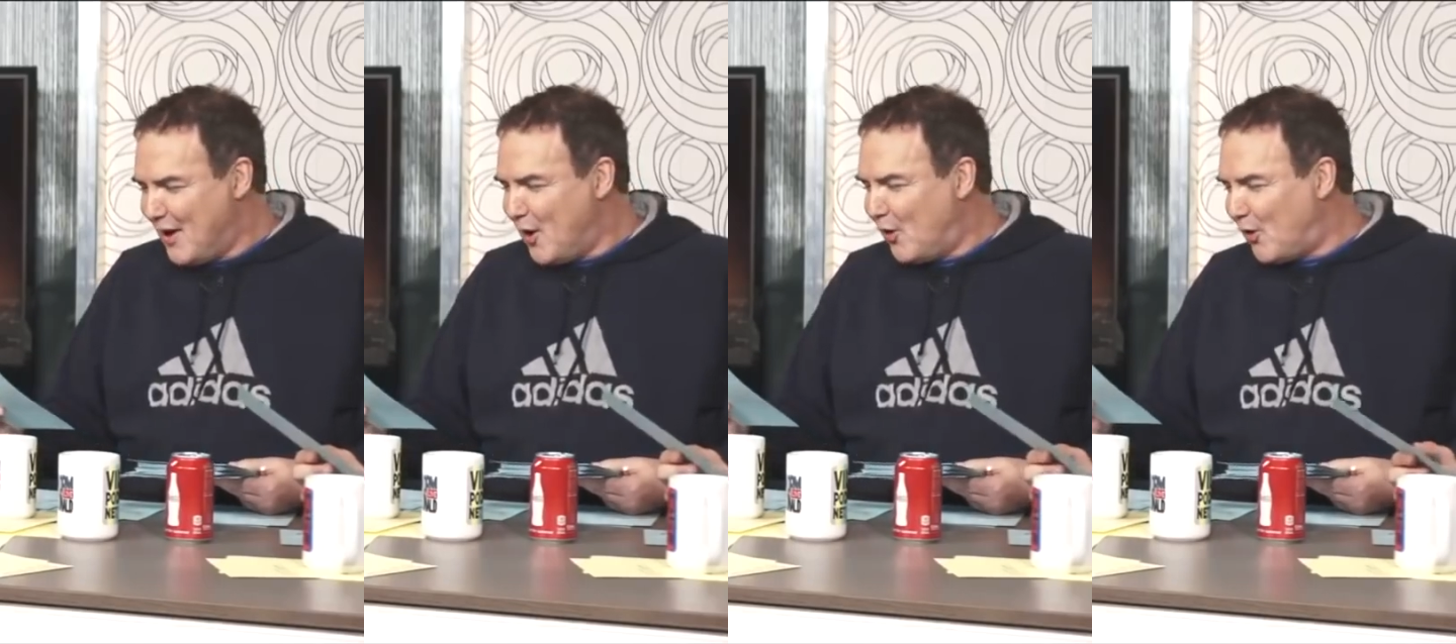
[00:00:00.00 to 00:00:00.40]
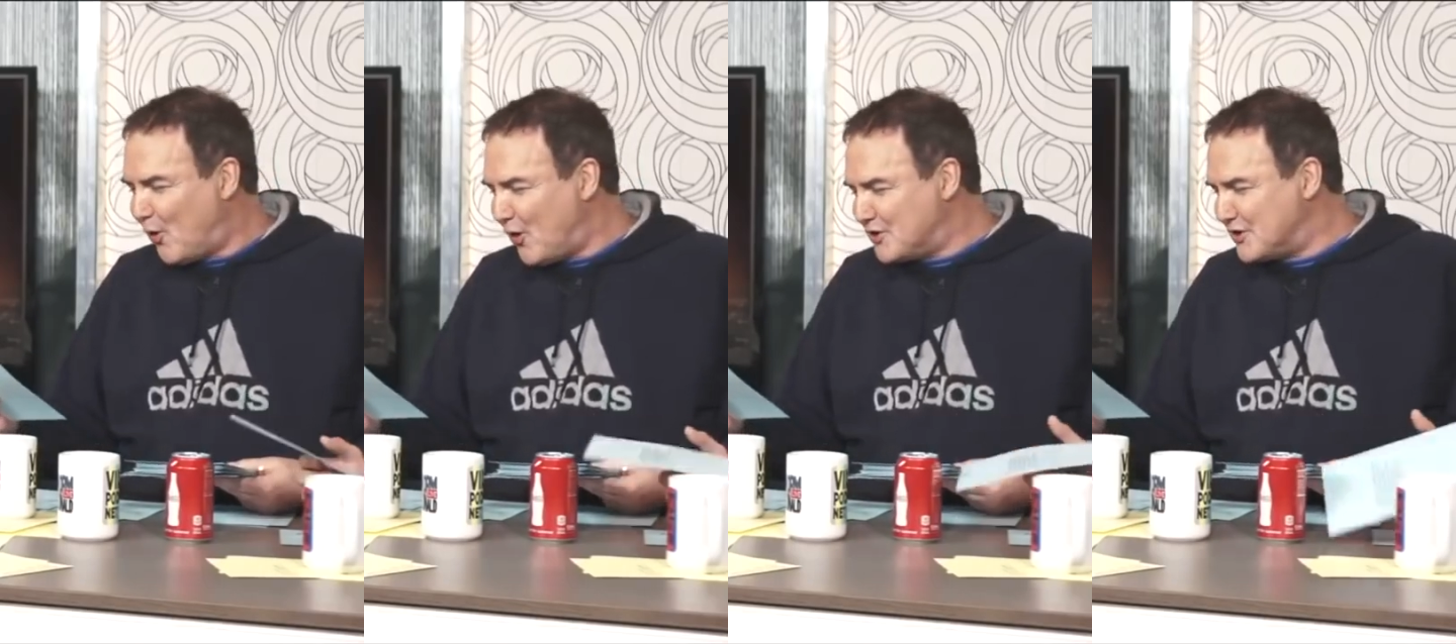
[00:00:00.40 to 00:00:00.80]
oh,
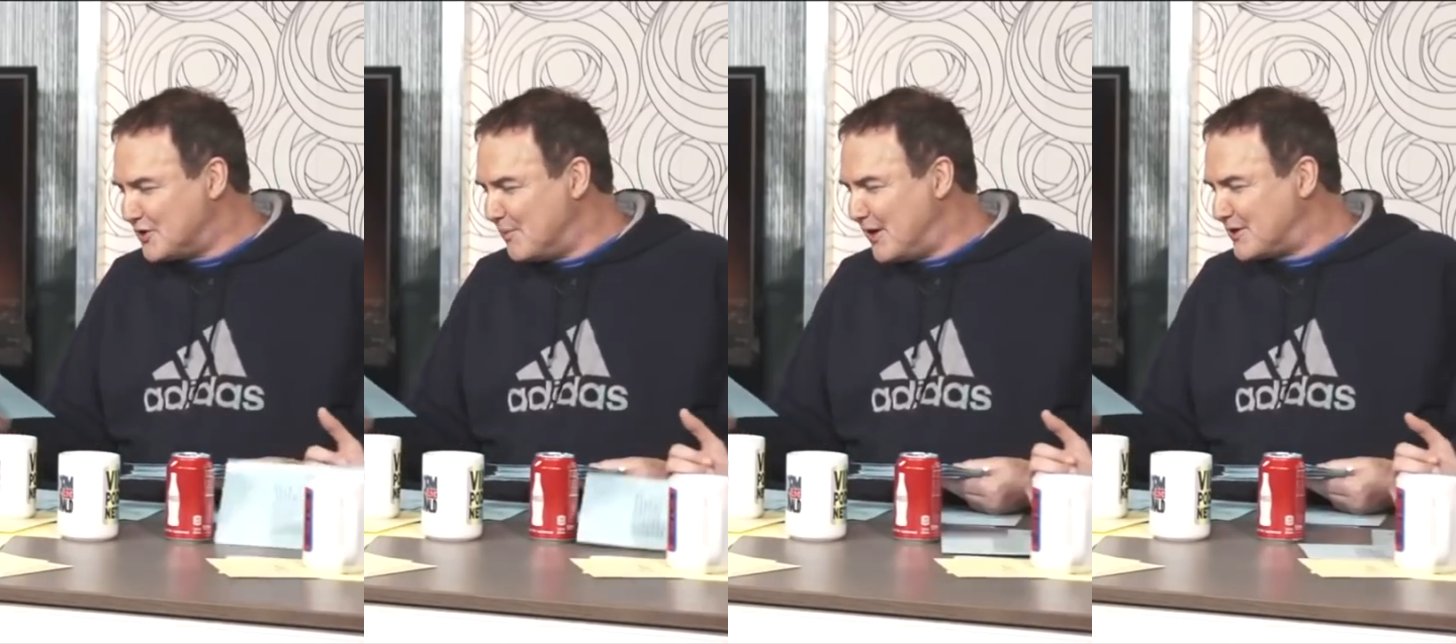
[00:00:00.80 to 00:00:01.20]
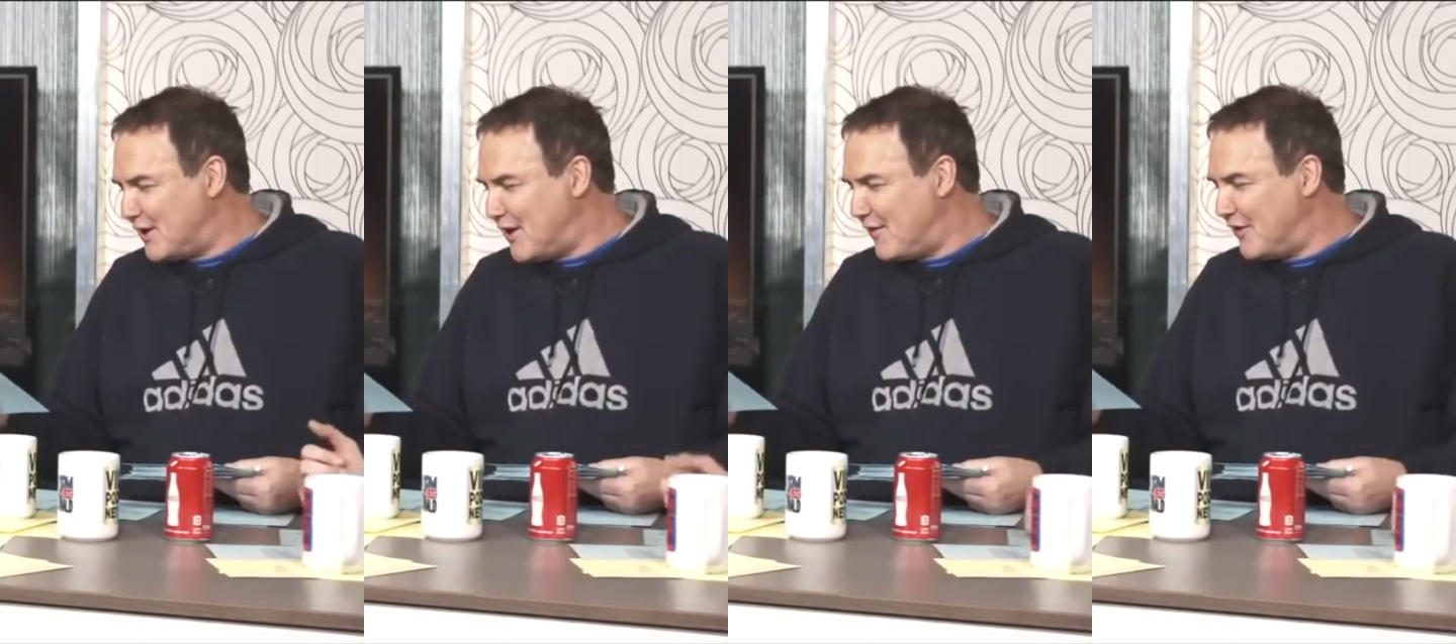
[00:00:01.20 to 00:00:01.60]
horses must
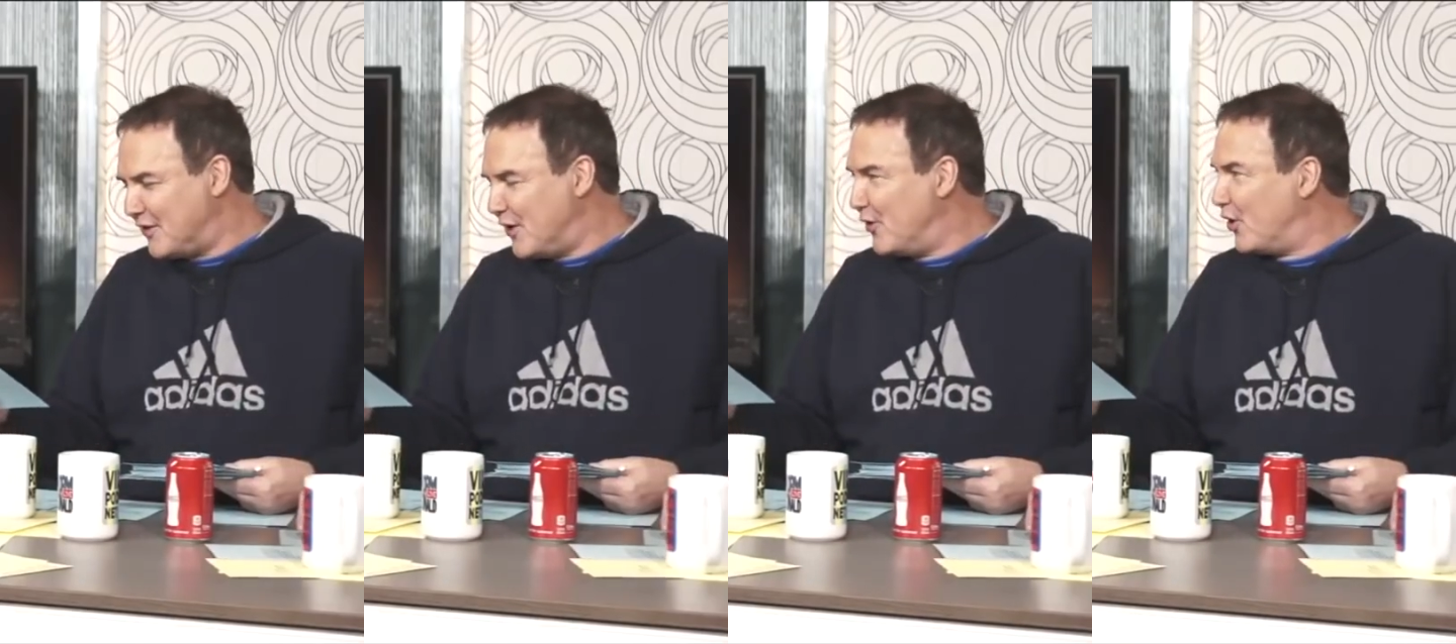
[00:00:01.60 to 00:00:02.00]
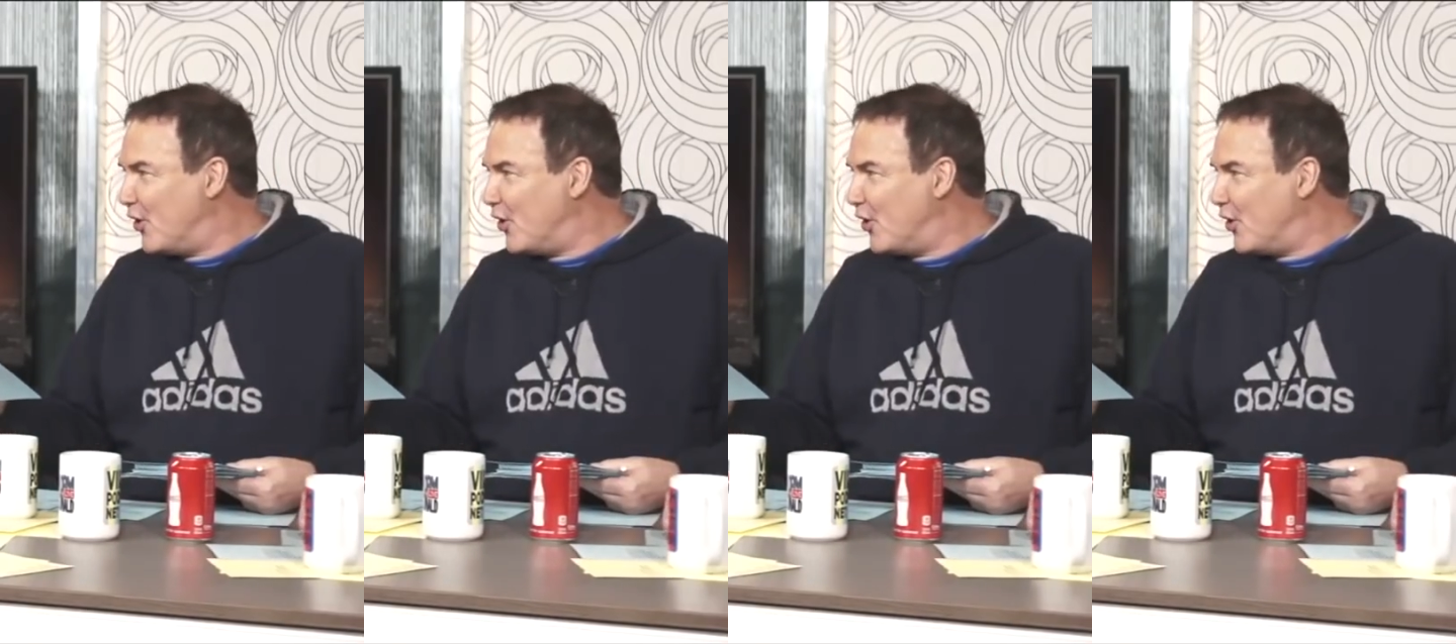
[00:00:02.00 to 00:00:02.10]
love that they're the